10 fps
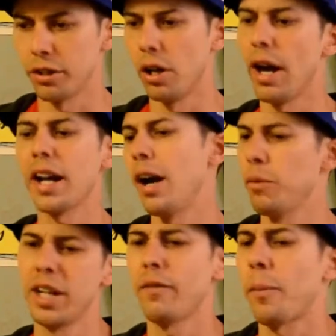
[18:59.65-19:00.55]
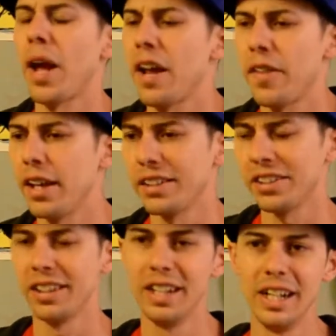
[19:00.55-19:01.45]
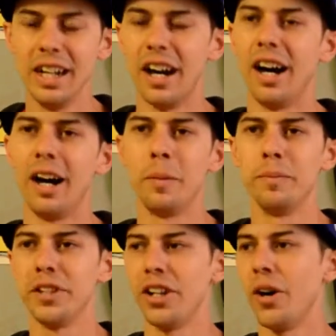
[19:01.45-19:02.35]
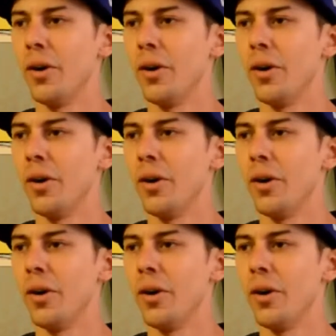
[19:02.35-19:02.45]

You know, I, I would never pay this. Um, you know,